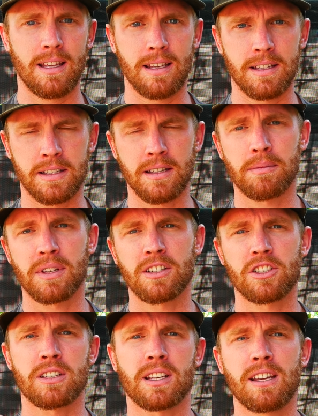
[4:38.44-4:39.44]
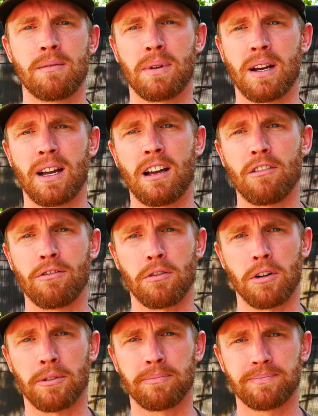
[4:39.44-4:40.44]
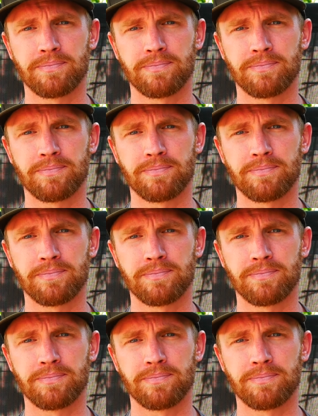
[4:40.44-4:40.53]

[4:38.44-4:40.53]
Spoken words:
is something just to keep an eye out for.